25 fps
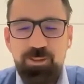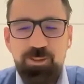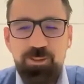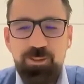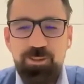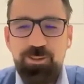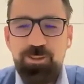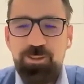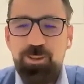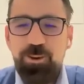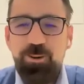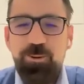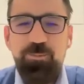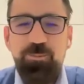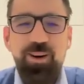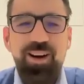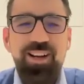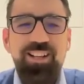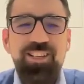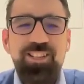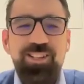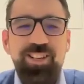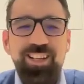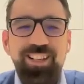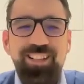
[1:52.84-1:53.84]
So
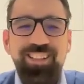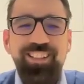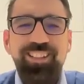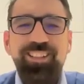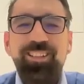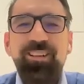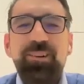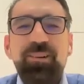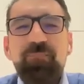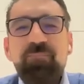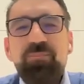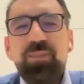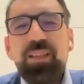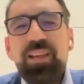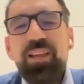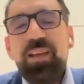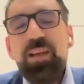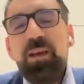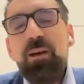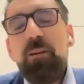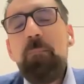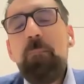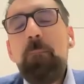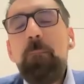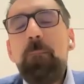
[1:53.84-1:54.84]
much.
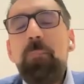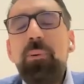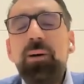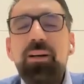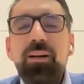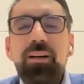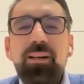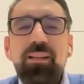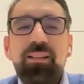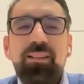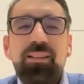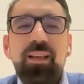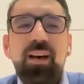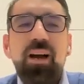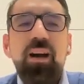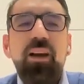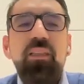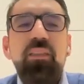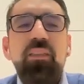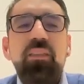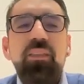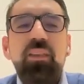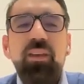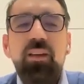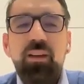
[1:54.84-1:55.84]
But
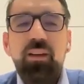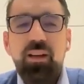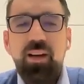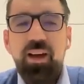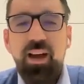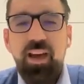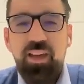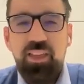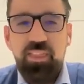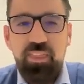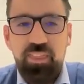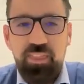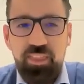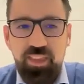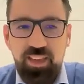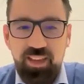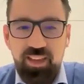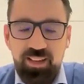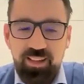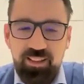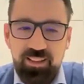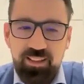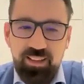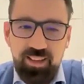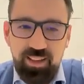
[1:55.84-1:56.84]
I think
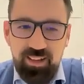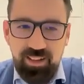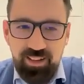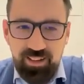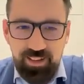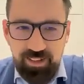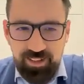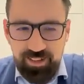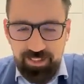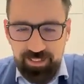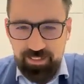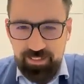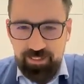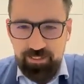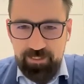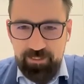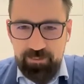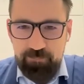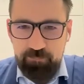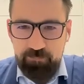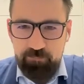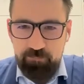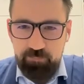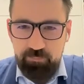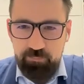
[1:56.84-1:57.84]

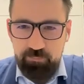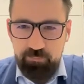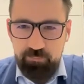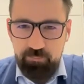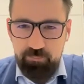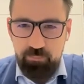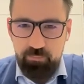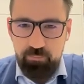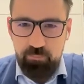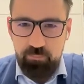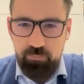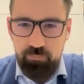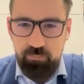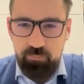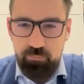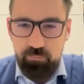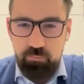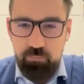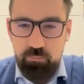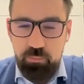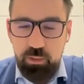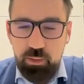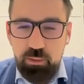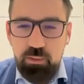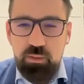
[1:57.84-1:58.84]
the
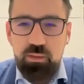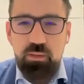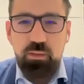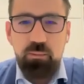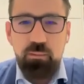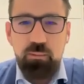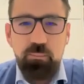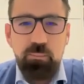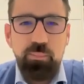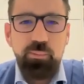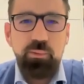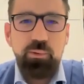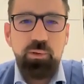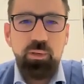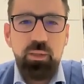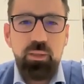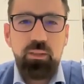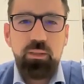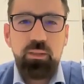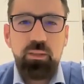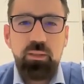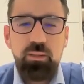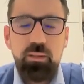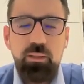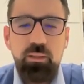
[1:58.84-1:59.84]
most
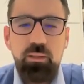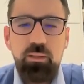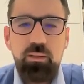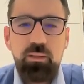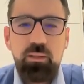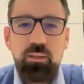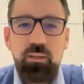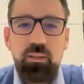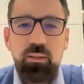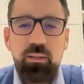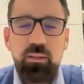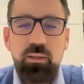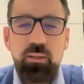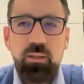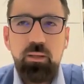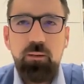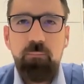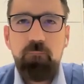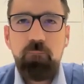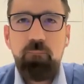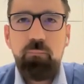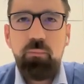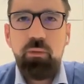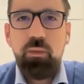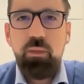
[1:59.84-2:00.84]
important
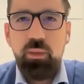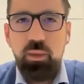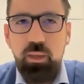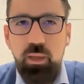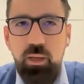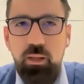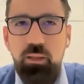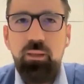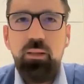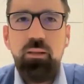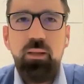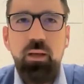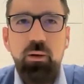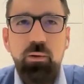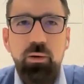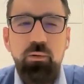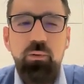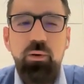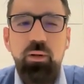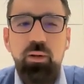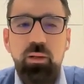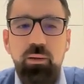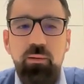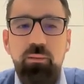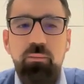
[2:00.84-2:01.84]
thing that I
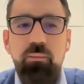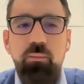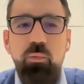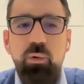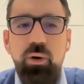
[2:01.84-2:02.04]
really